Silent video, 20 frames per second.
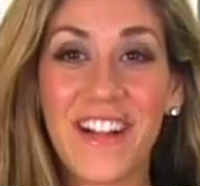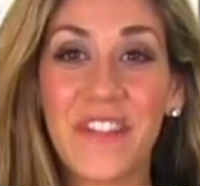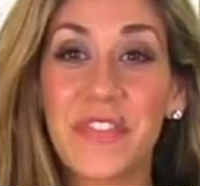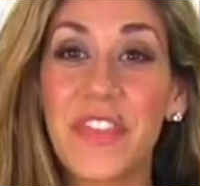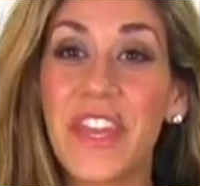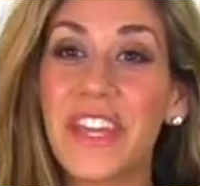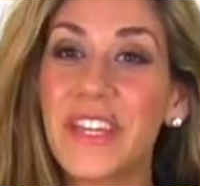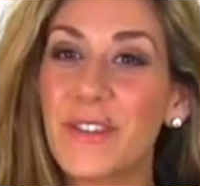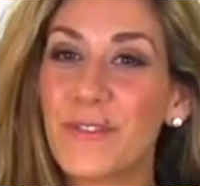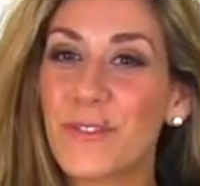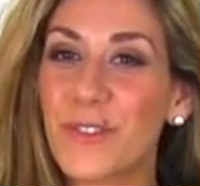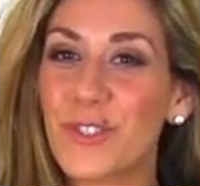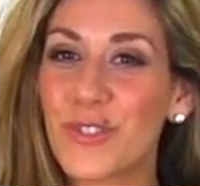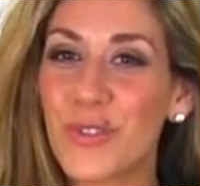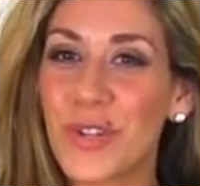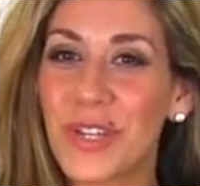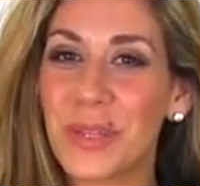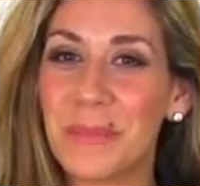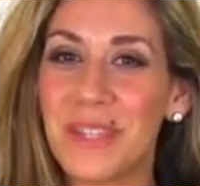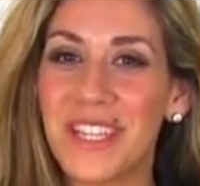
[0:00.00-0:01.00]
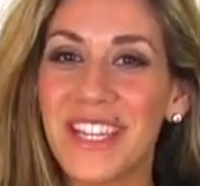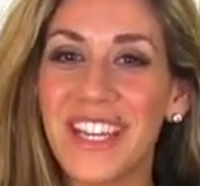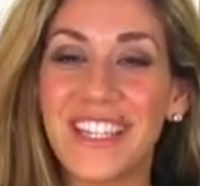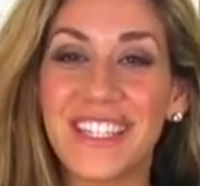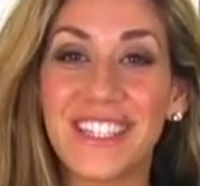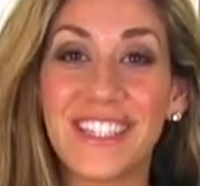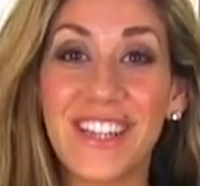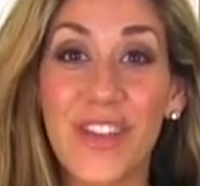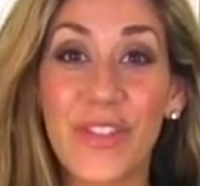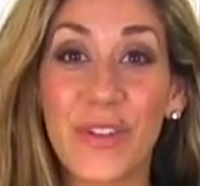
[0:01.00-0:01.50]
Thank you for joining me in
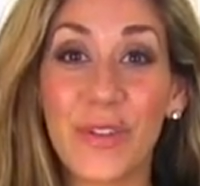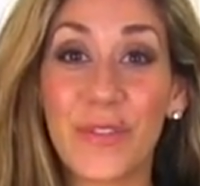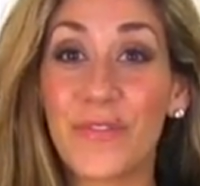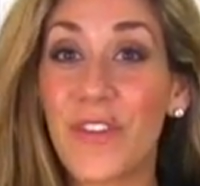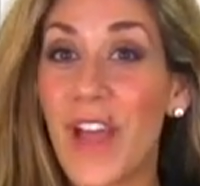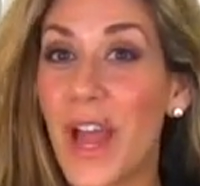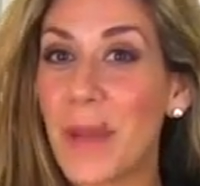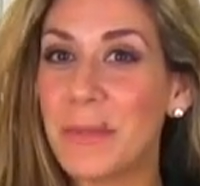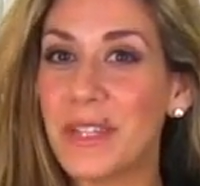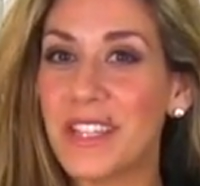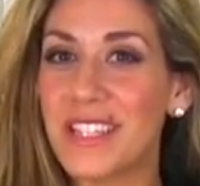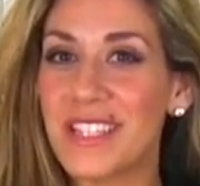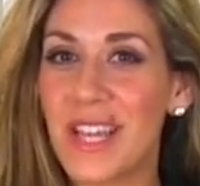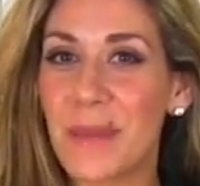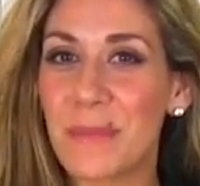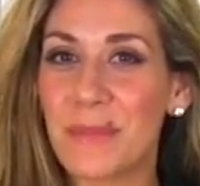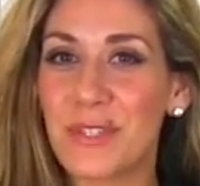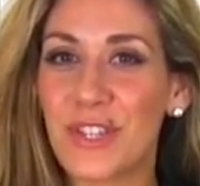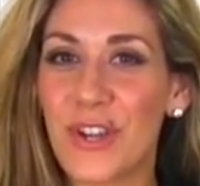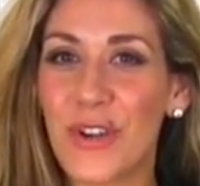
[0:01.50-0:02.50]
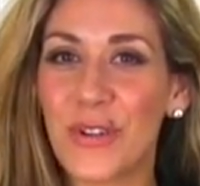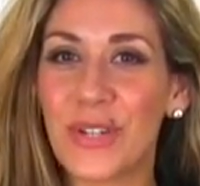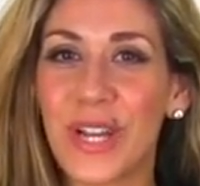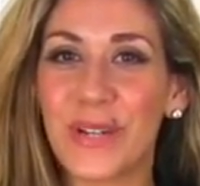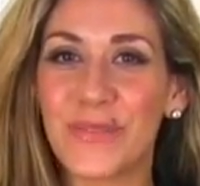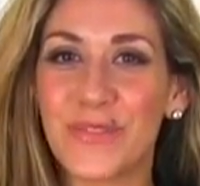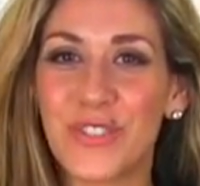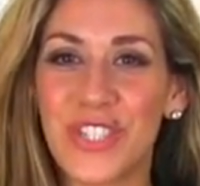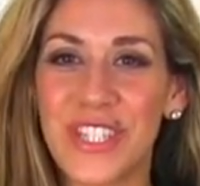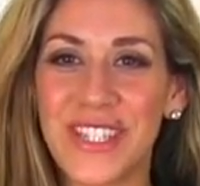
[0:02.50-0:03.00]
another fabulous episode
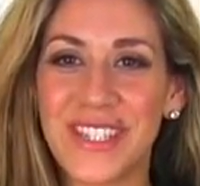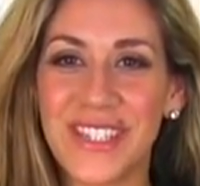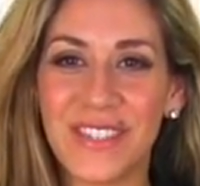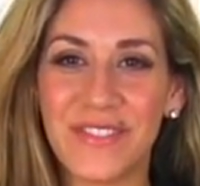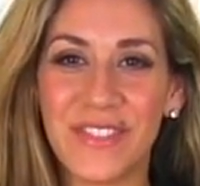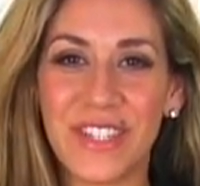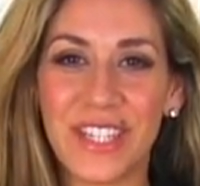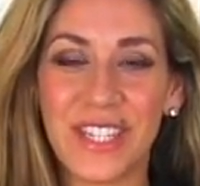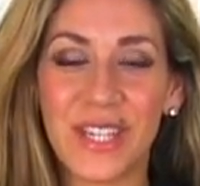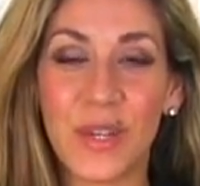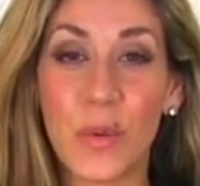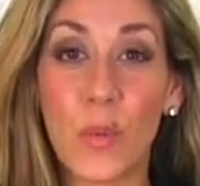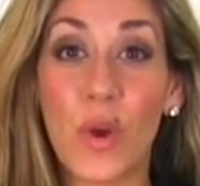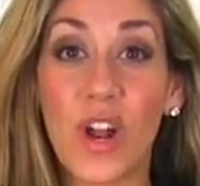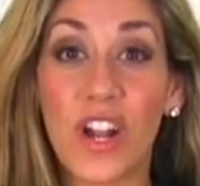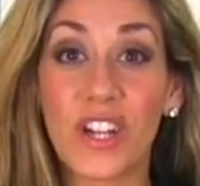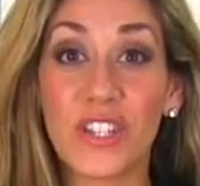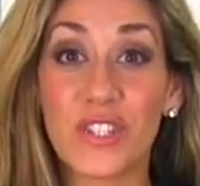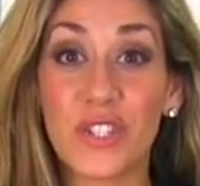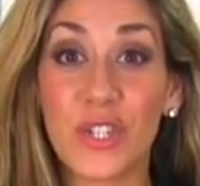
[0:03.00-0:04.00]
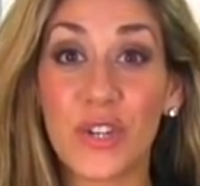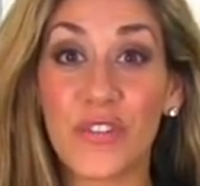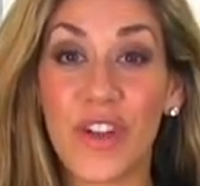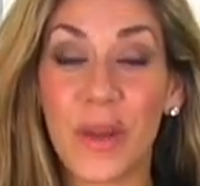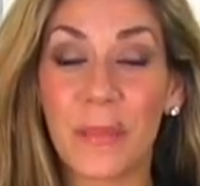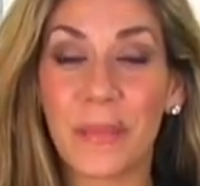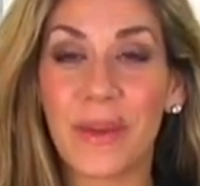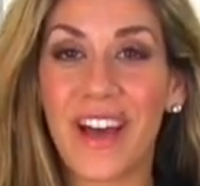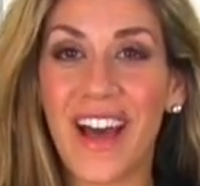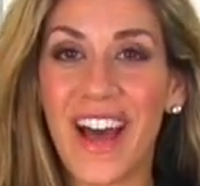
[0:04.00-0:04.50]
of GTV, where I serve
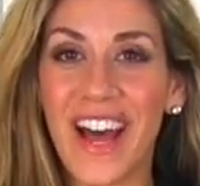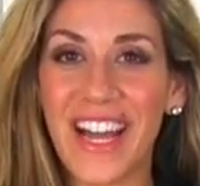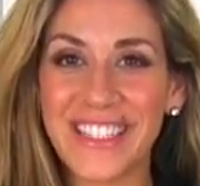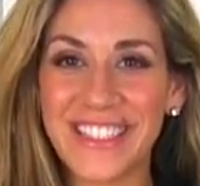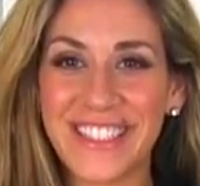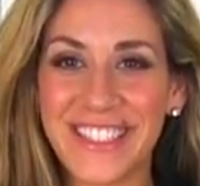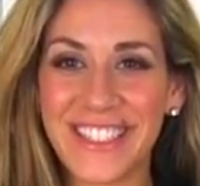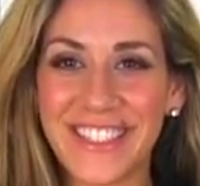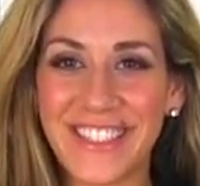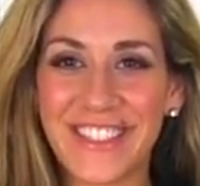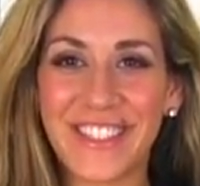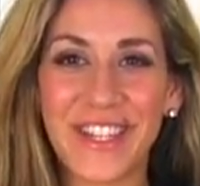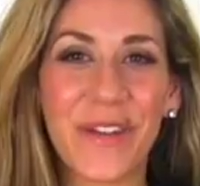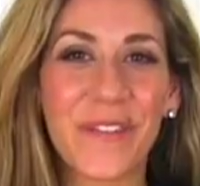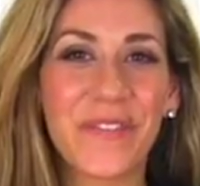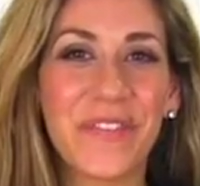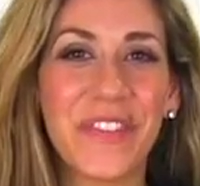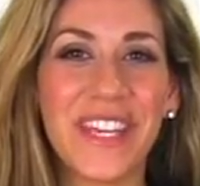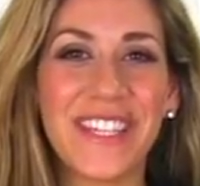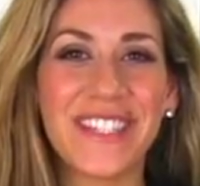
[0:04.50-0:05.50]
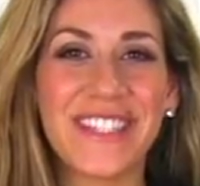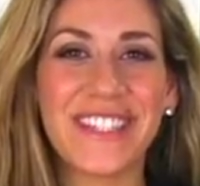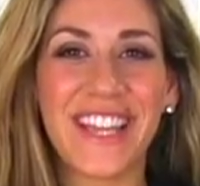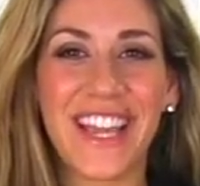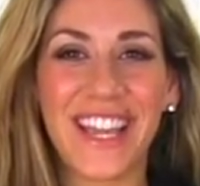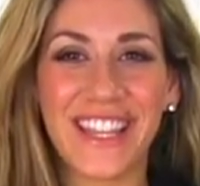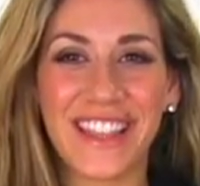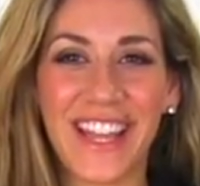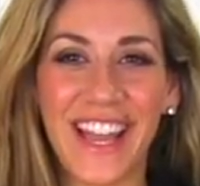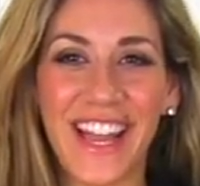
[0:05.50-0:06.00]
up a hot dish of this
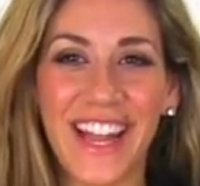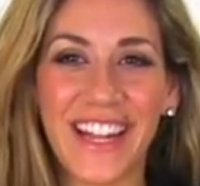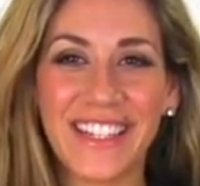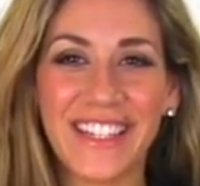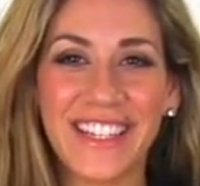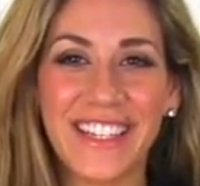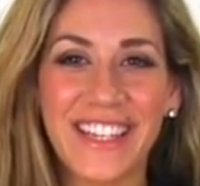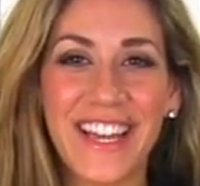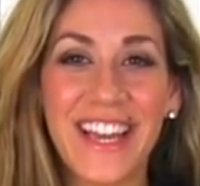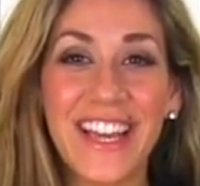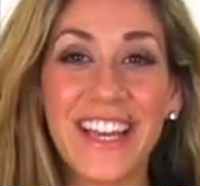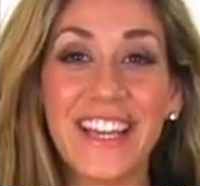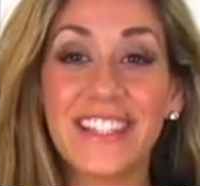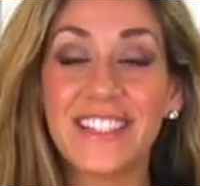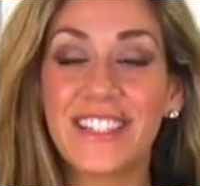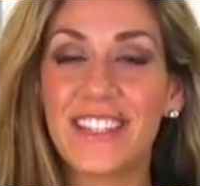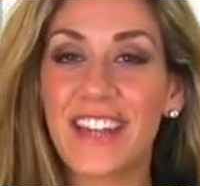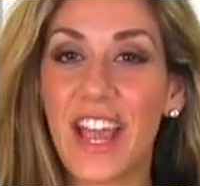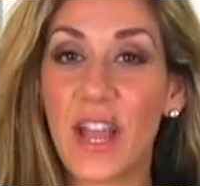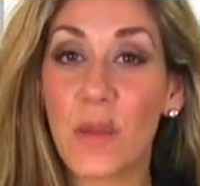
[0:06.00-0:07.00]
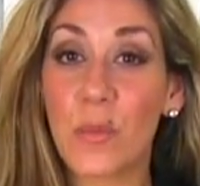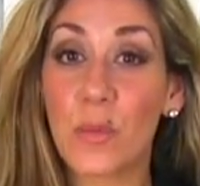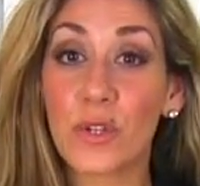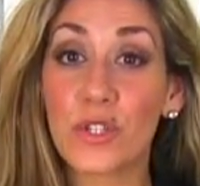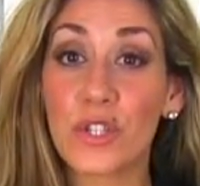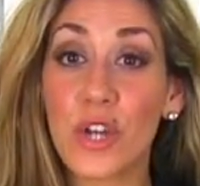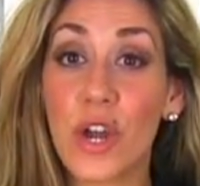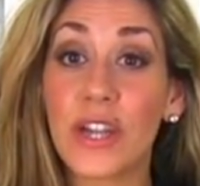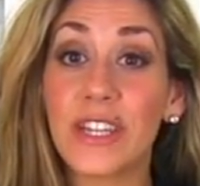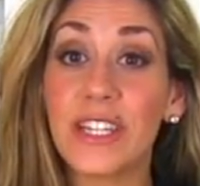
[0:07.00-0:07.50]
and that. Today, we're
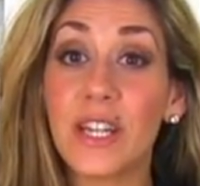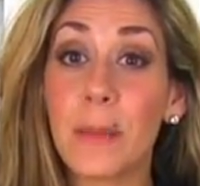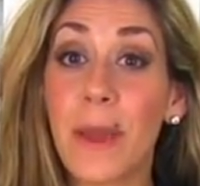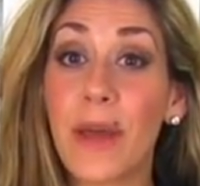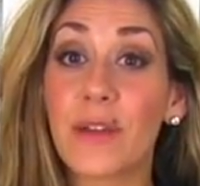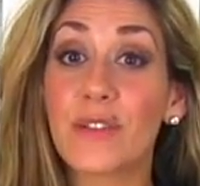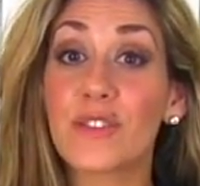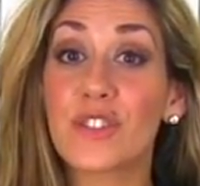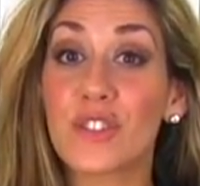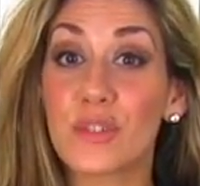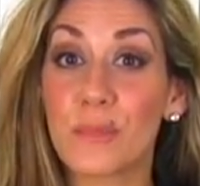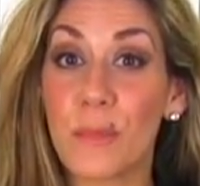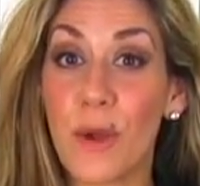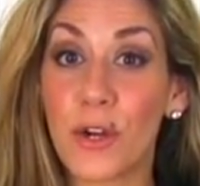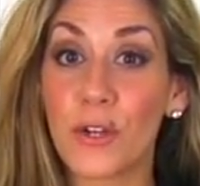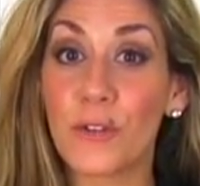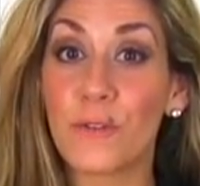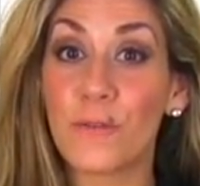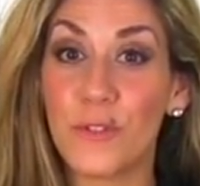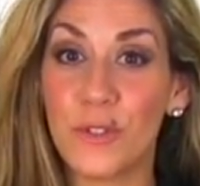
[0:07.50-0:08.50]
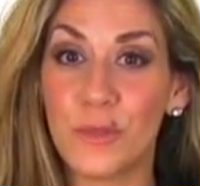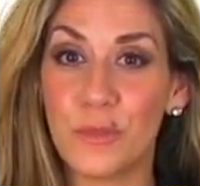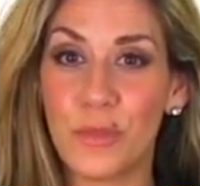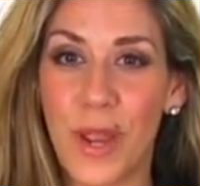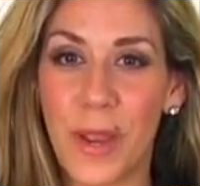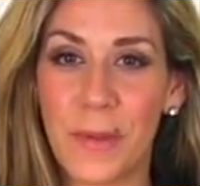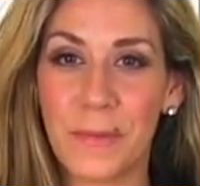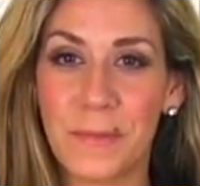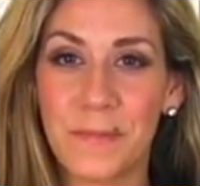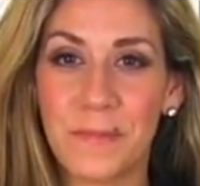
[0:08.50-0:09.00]
talking about smart food
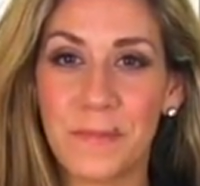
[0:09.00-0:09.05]
prep.